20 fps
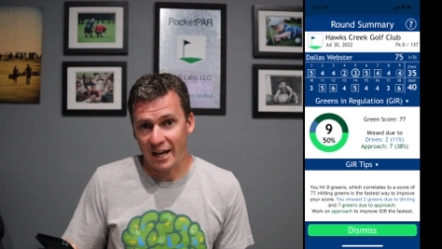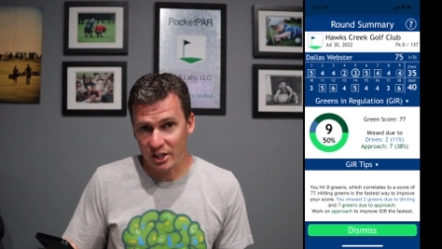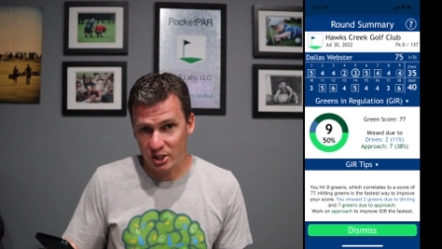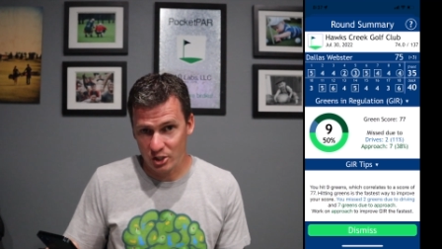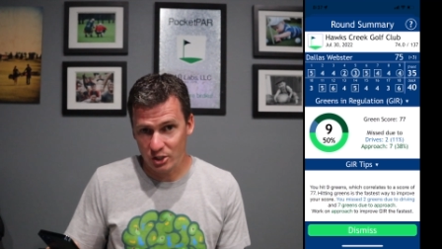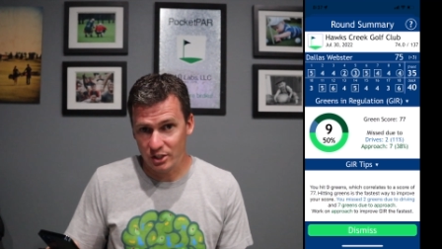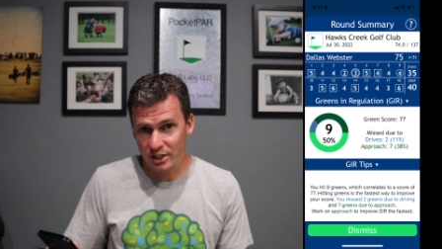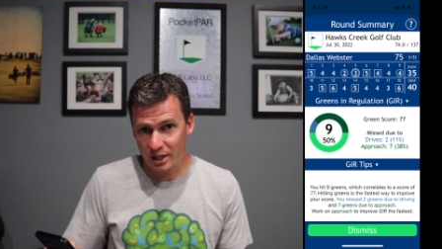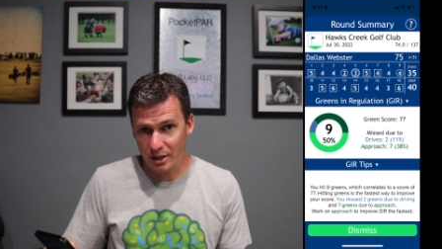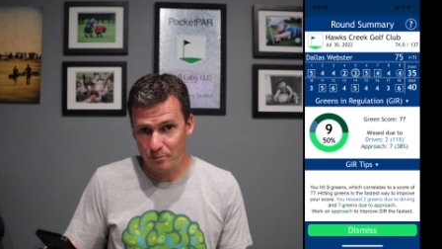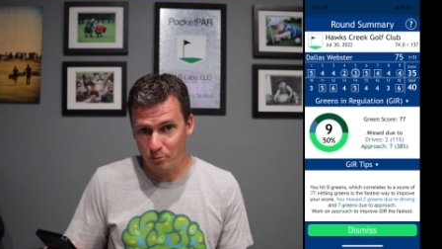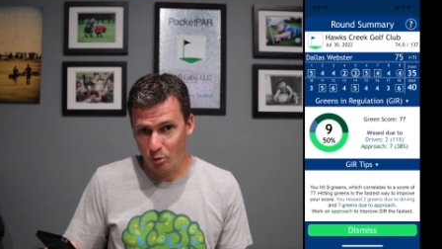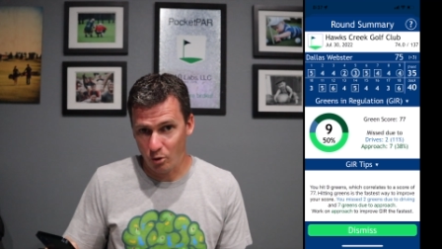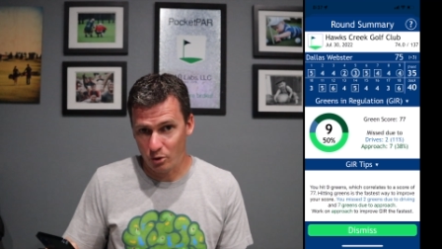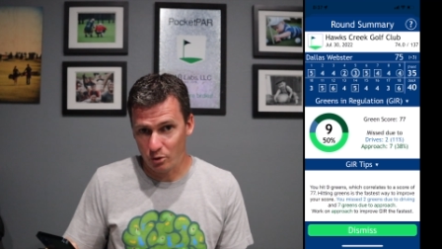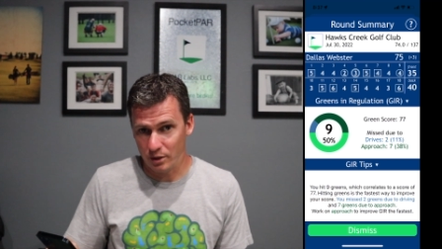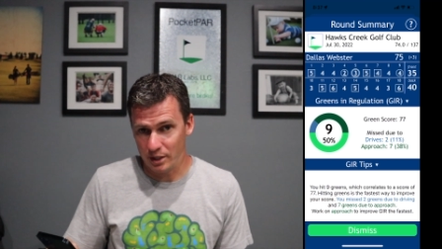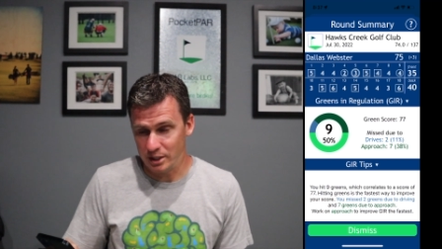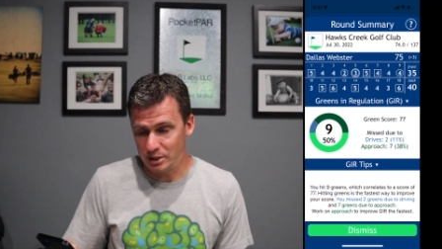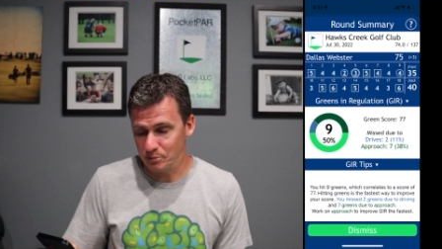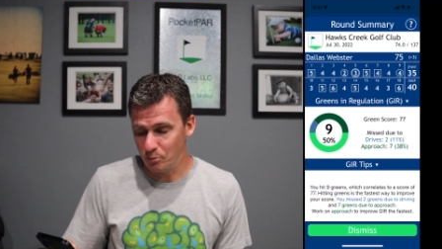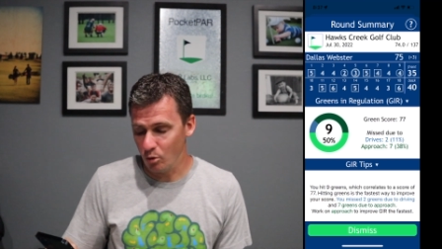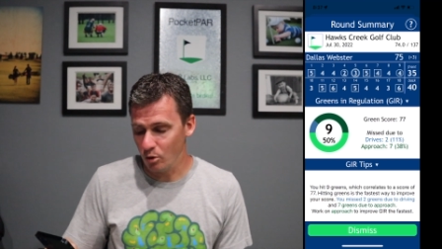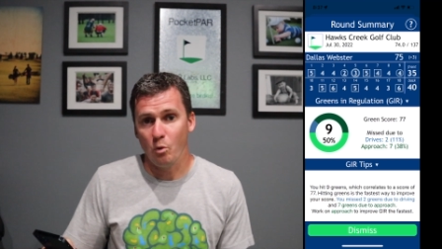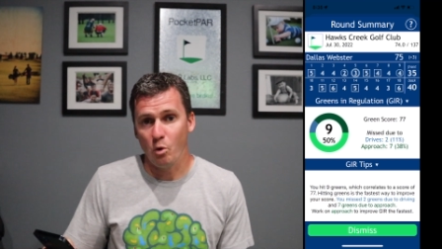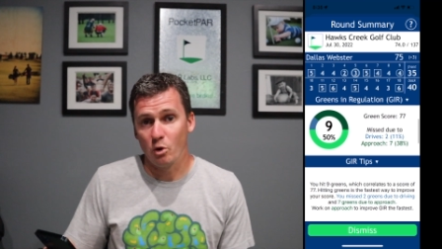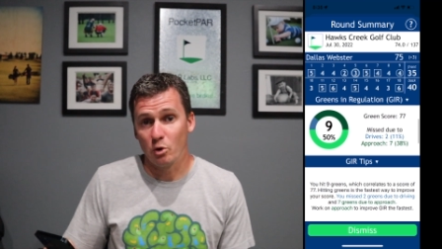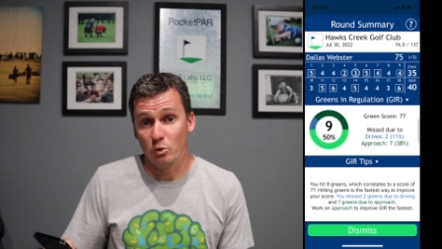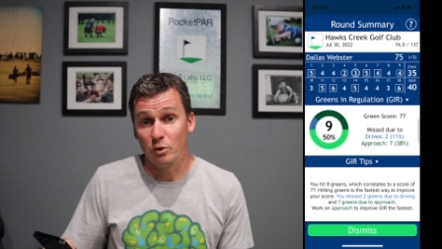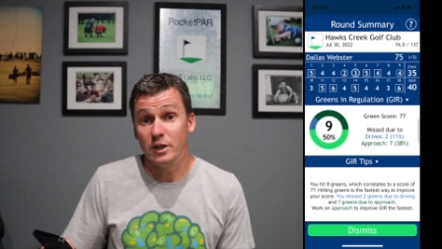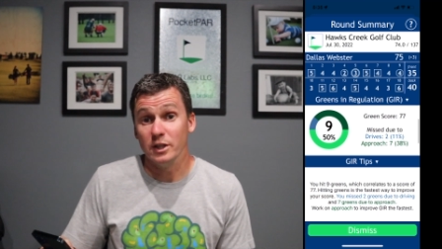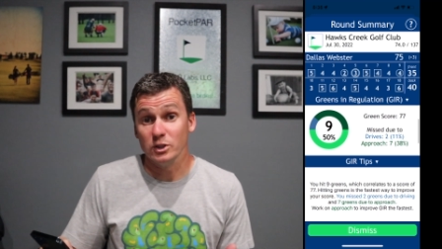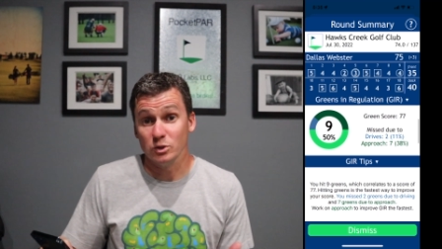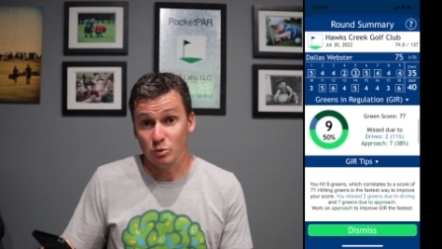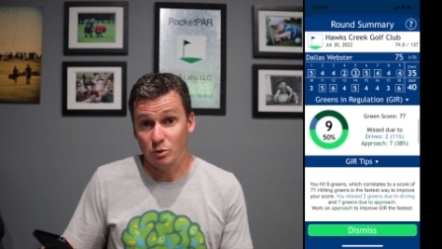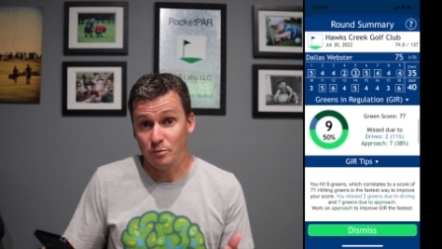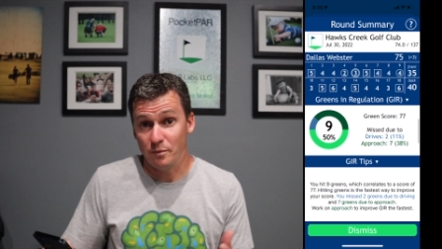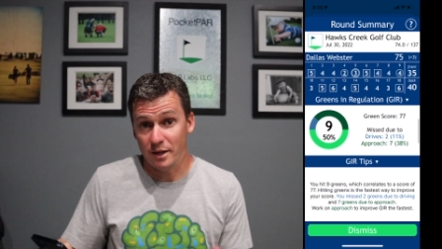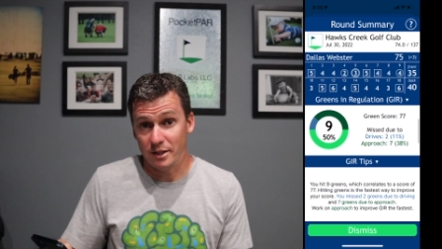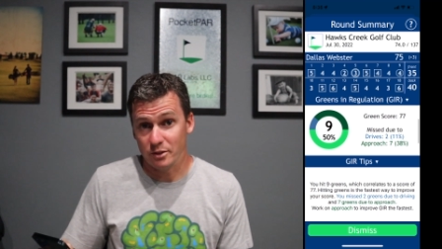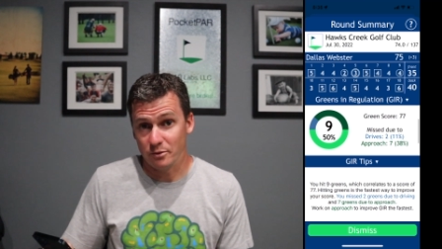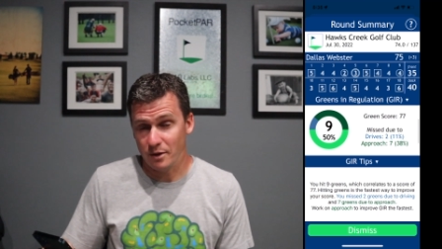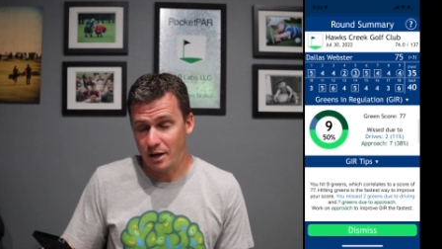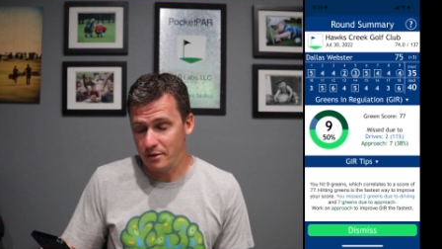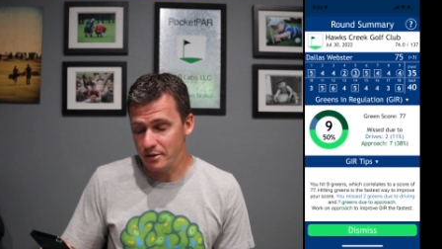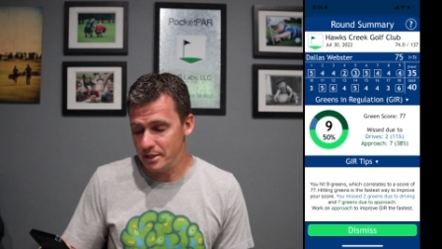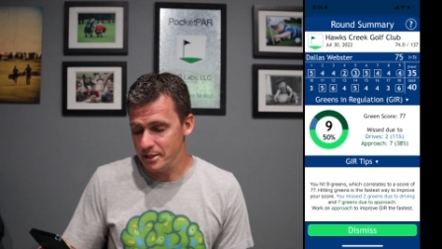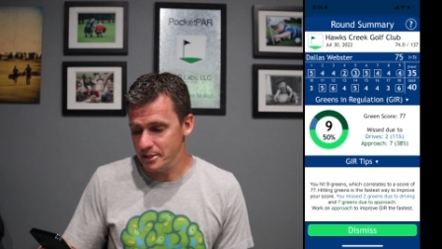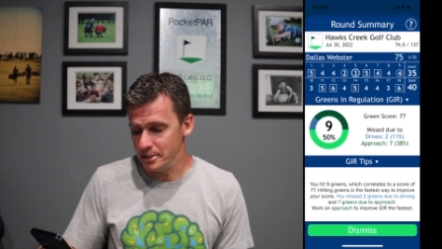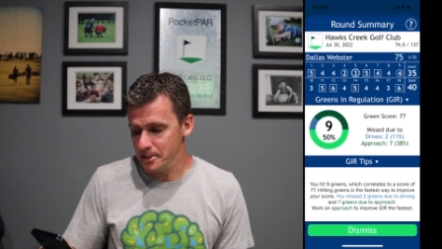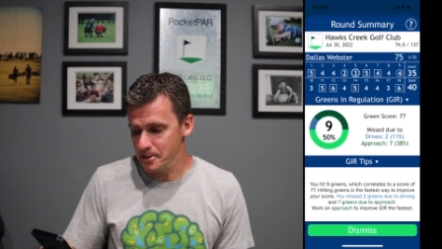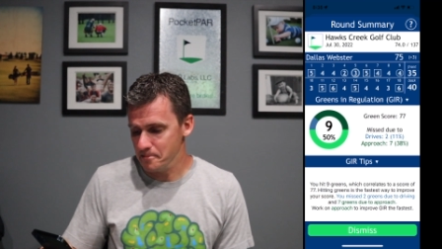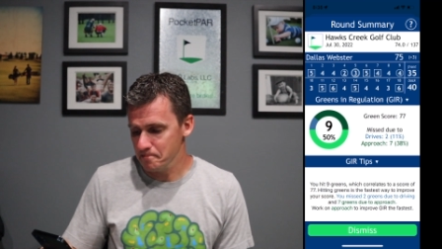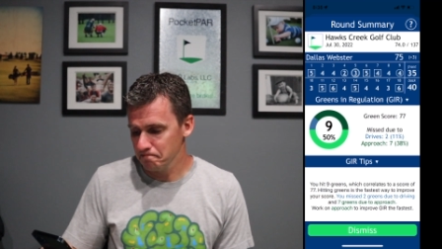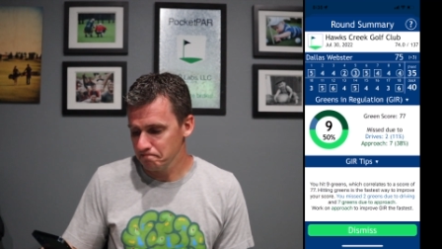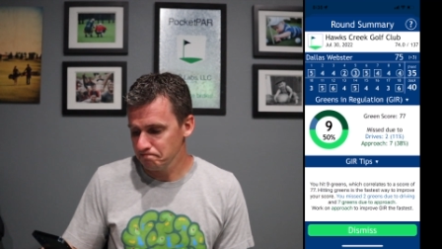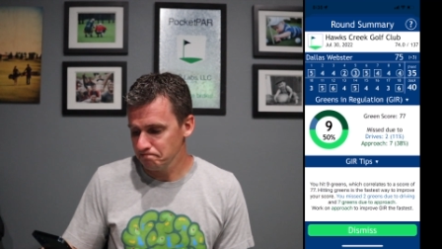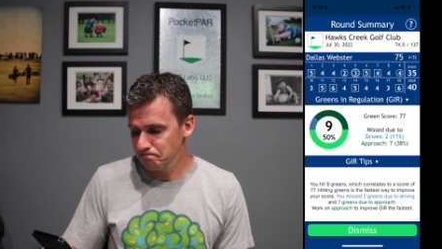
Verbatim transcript: I could hit more greens. More greens would make the round easier.